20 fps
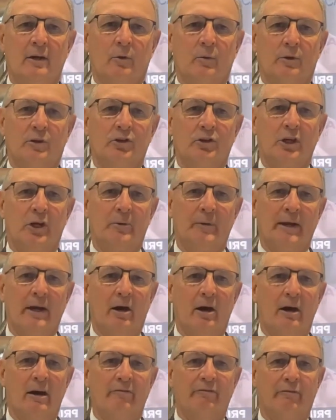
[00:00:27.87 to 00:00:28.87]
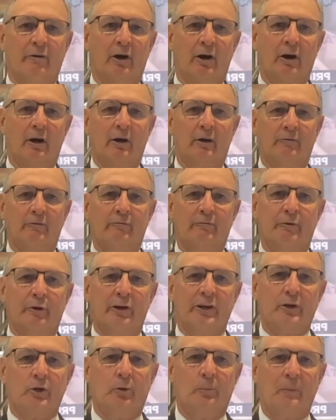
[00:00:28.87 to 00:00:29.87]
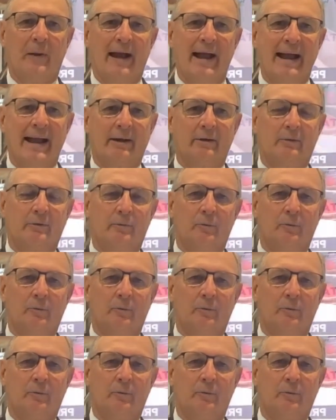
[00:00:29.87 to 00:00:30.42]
We're showing off our vertical pack,